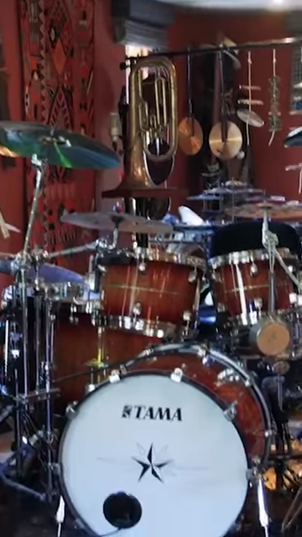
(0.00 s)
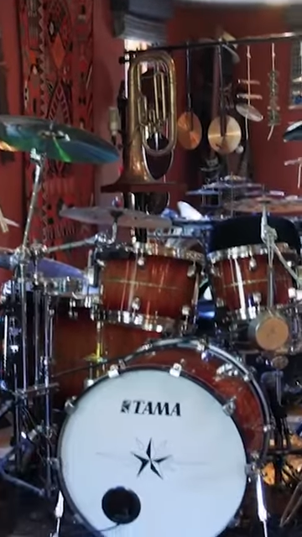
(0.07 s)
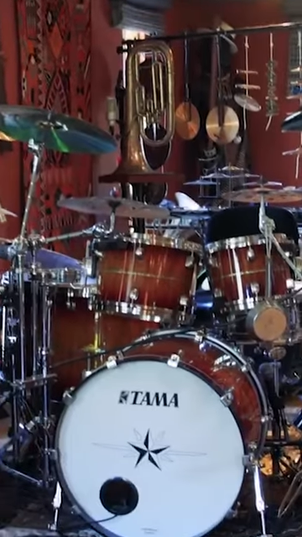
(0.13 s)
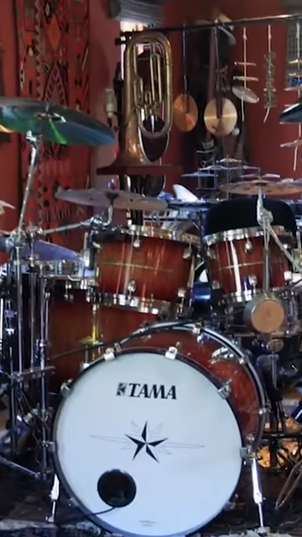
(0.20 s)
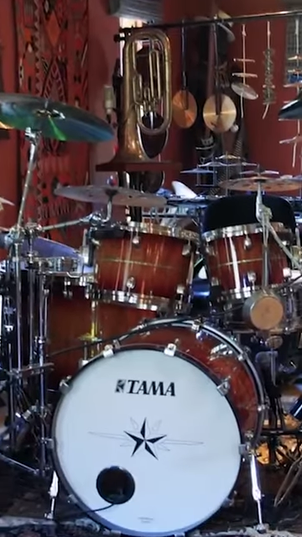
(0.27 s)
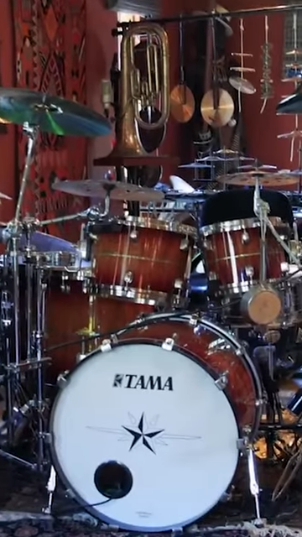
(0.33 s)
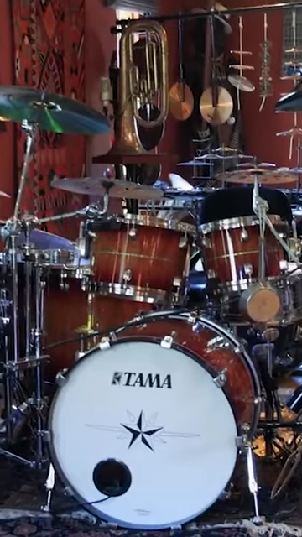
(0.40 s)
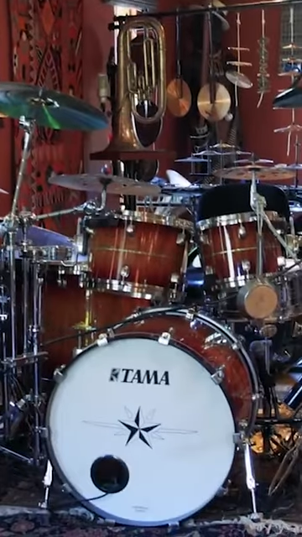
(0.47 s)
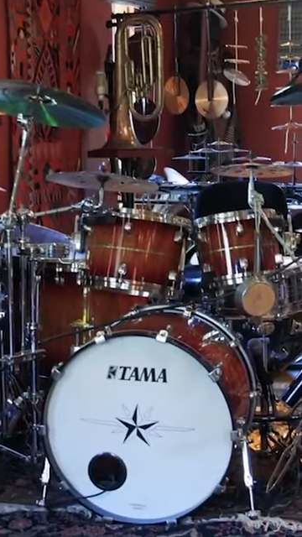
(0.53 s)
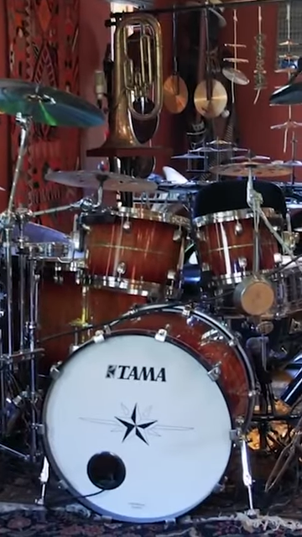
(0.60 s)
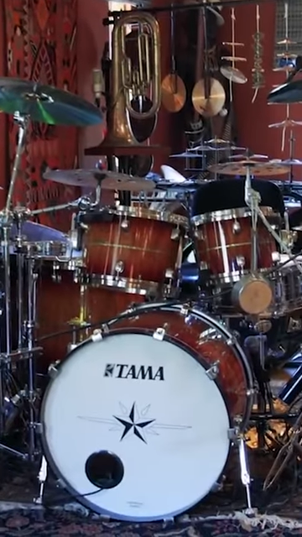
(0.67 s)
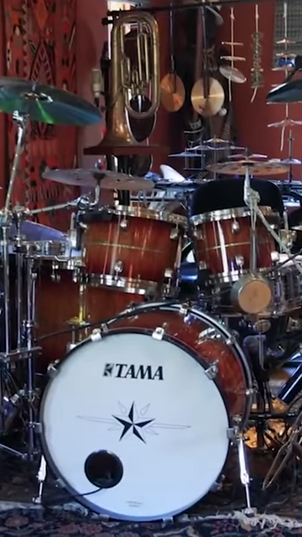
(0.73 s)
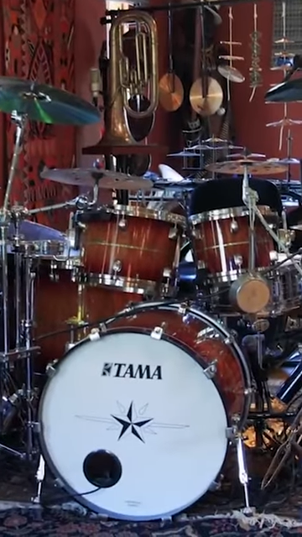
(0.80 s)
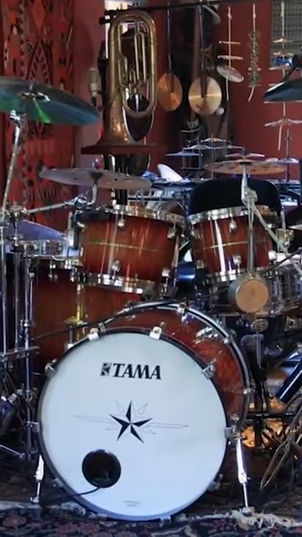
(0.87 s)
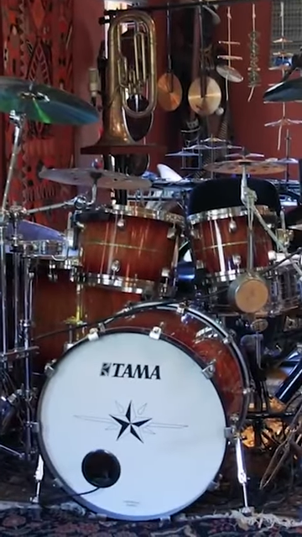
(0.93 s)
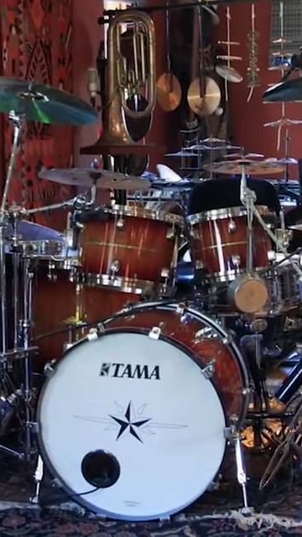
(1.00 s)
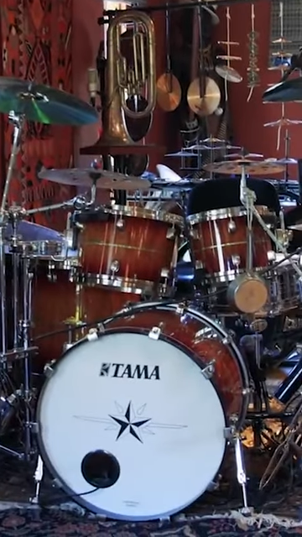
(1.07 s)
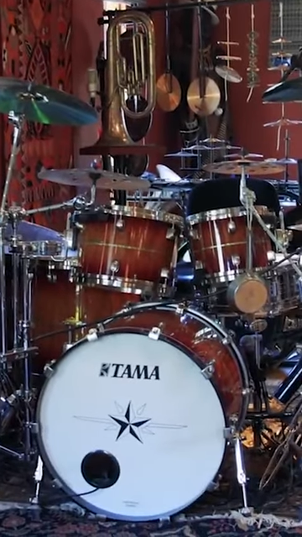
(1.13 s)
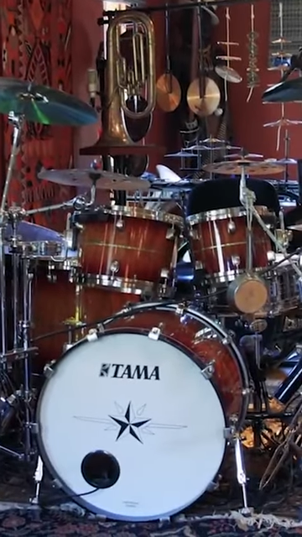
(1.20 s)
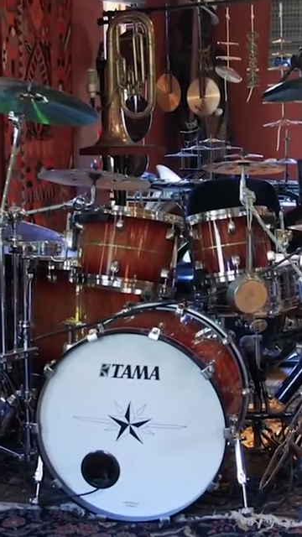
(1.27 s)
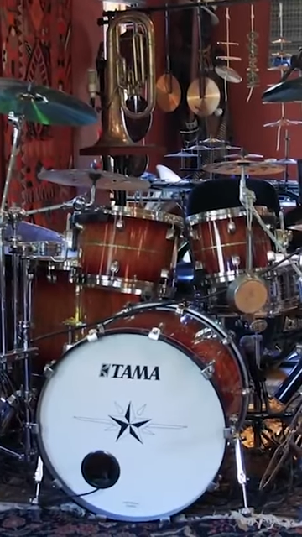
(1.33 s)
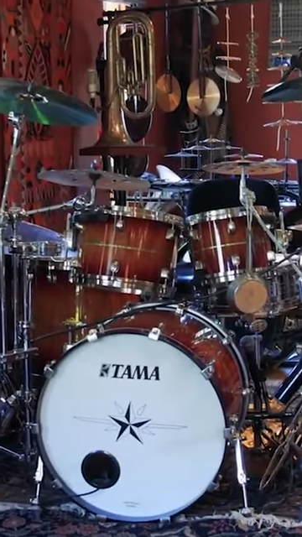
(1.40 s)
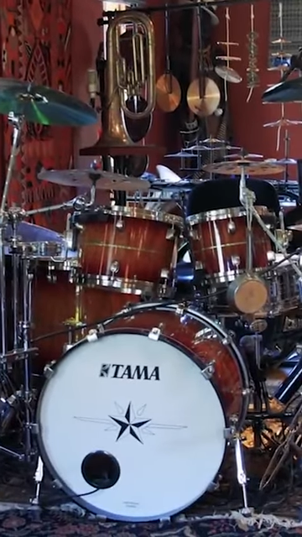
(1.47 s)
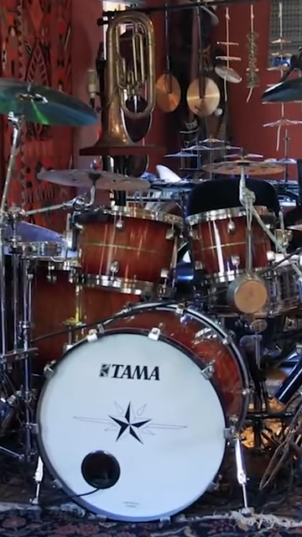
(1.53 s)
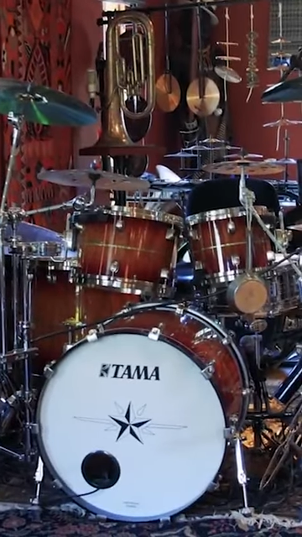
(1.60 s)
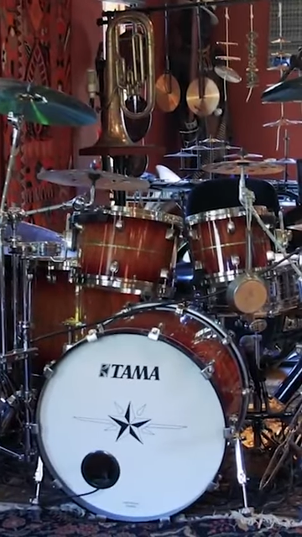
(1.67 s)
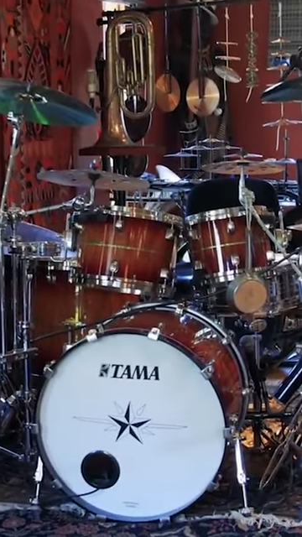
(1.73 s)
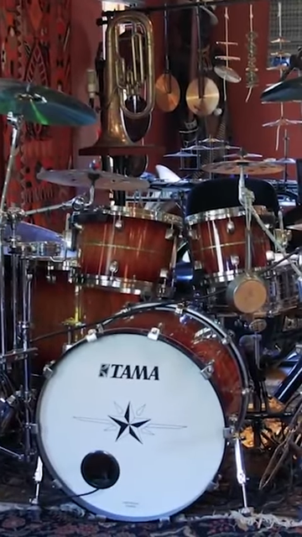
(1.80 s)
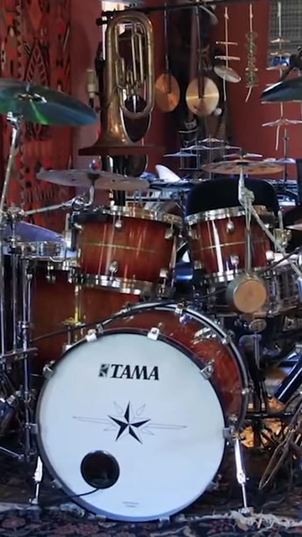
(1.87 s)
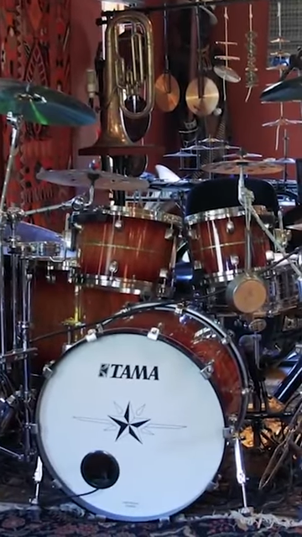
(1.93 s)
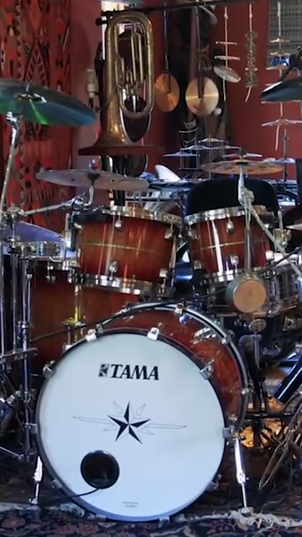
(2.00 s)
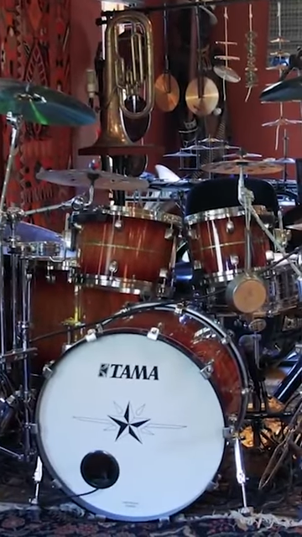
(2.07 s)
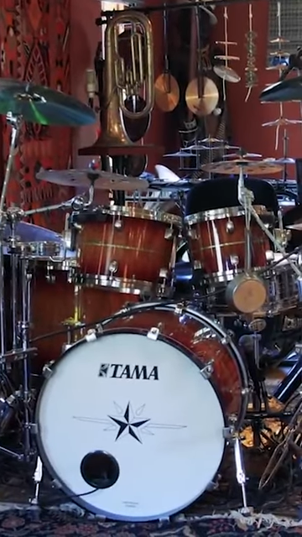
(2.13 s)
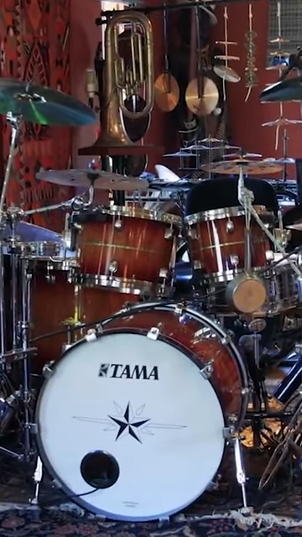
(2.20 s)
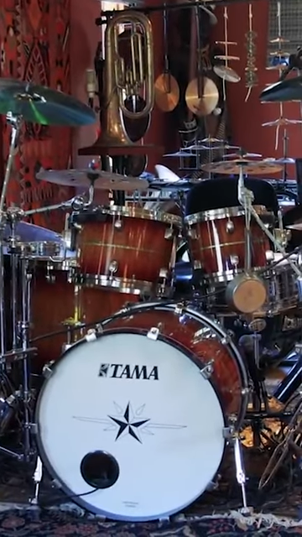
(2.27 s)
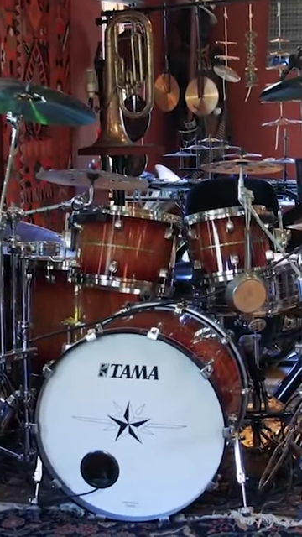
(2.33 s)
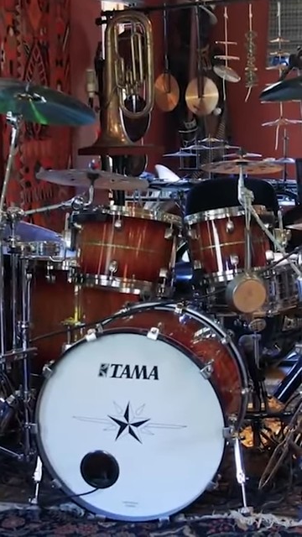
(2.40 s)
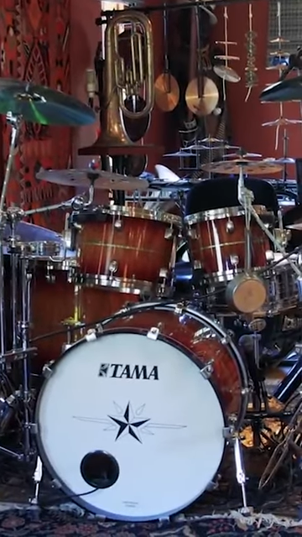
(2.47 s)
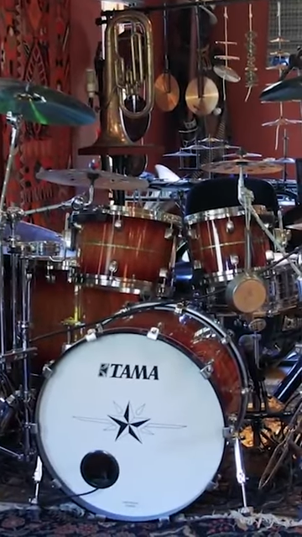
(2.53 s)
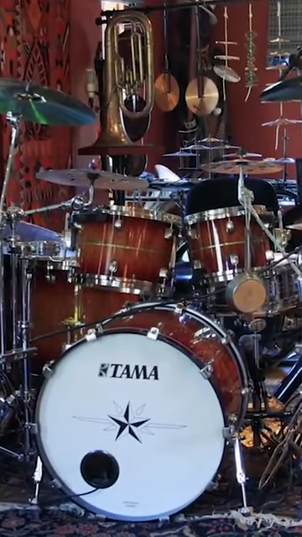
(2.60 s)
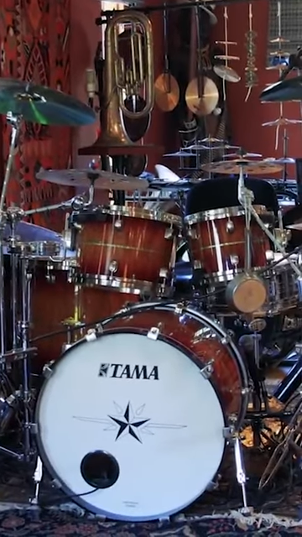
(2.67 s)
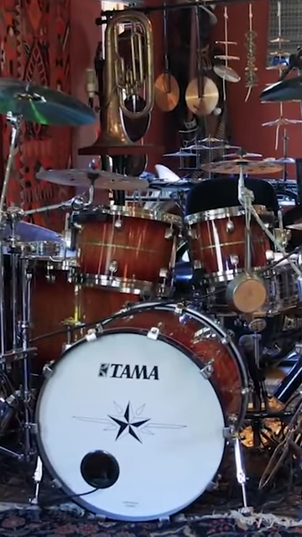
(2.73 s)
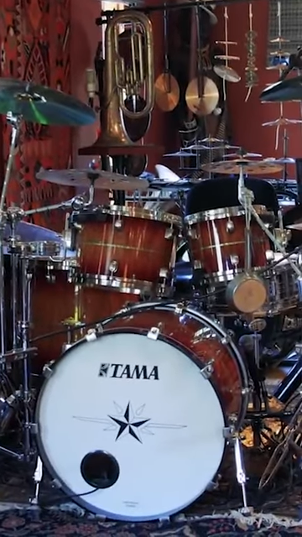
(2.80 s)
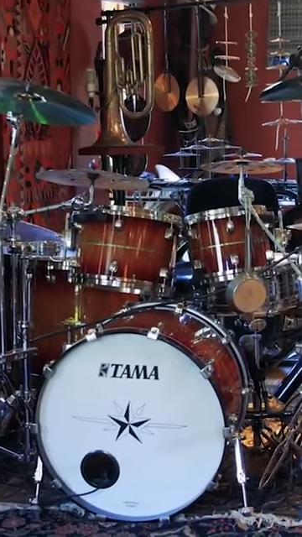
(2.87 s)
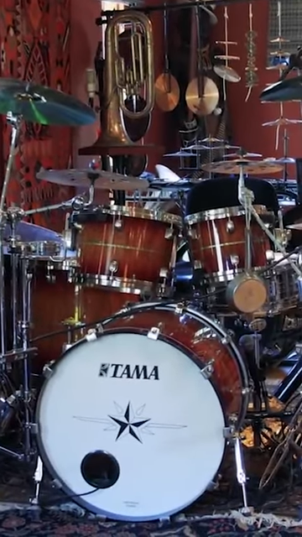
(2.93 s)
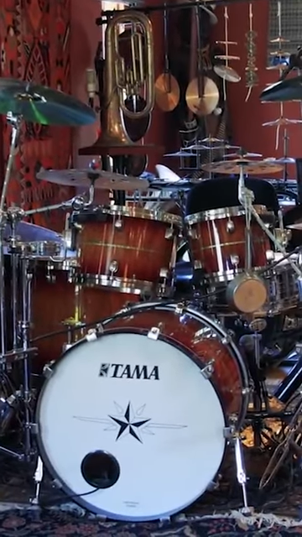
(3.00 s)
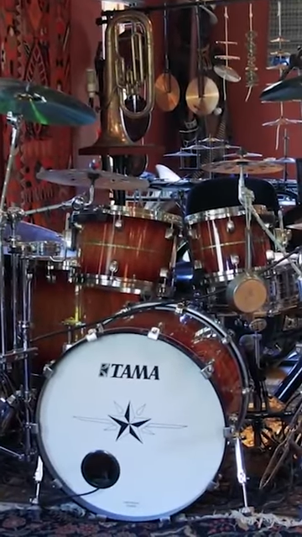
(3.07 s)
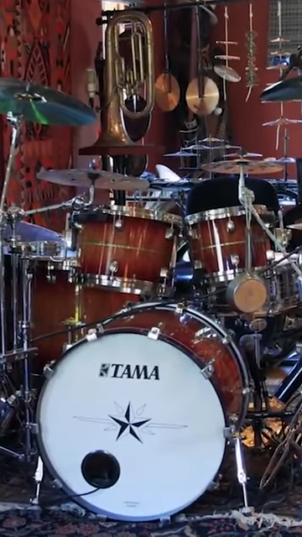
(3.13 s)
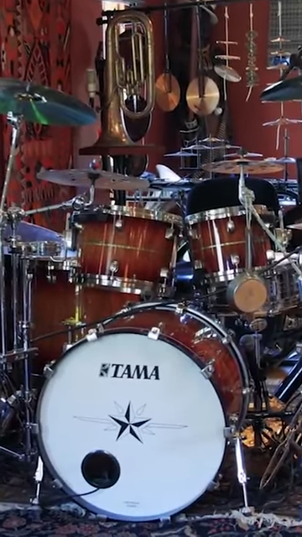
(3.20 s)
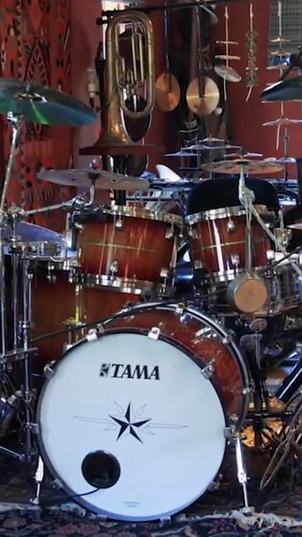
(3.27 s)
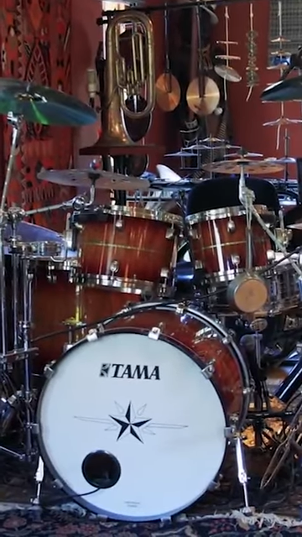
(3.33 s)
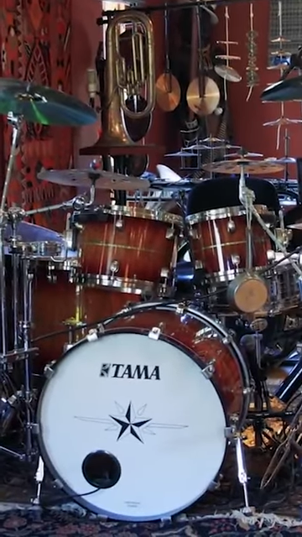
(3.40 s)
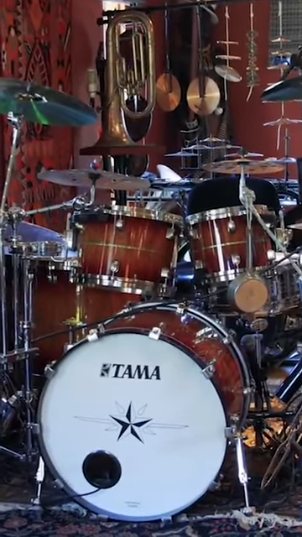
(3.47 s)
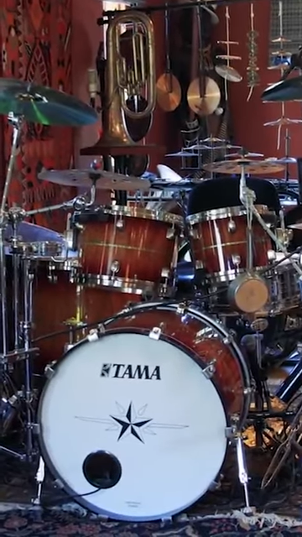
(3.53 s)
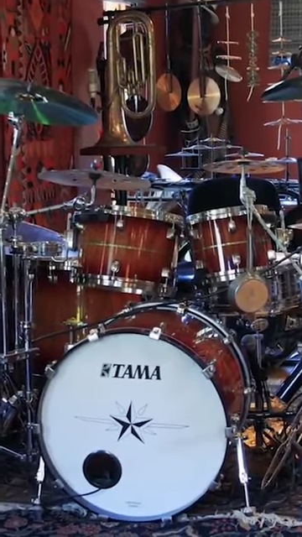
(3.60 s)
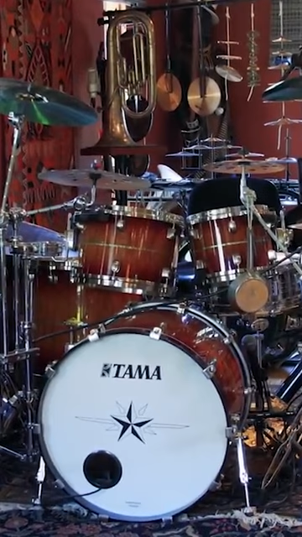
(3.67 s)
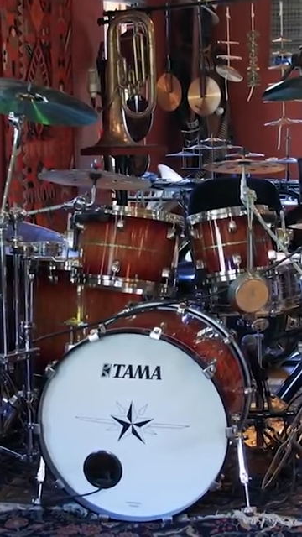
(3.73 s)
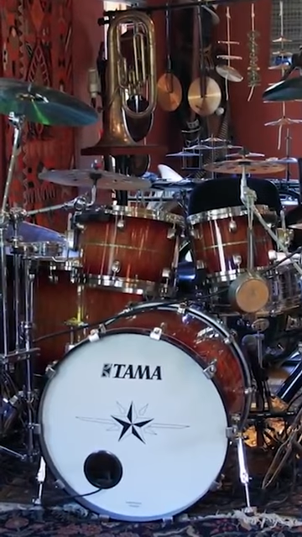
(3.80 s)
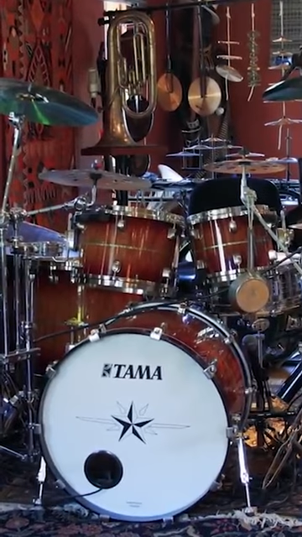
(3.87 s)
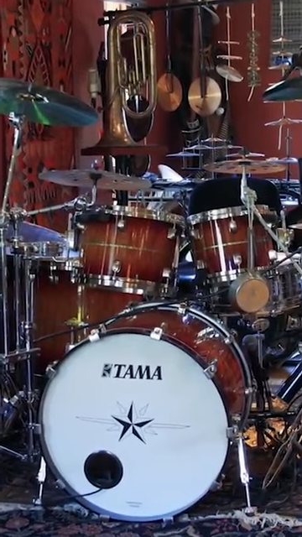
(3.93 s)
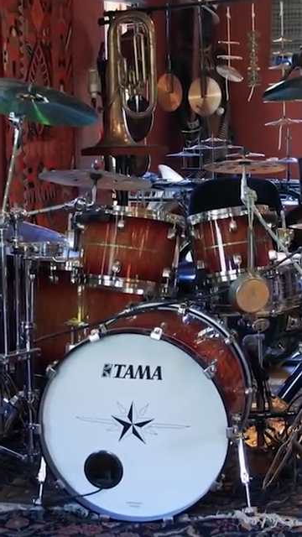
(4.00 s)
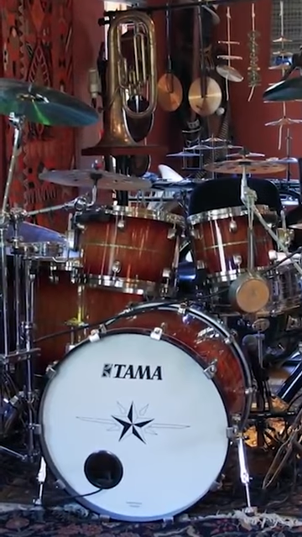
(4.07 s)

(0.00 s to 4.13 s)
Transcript: No face is visible, so there are no lips to read.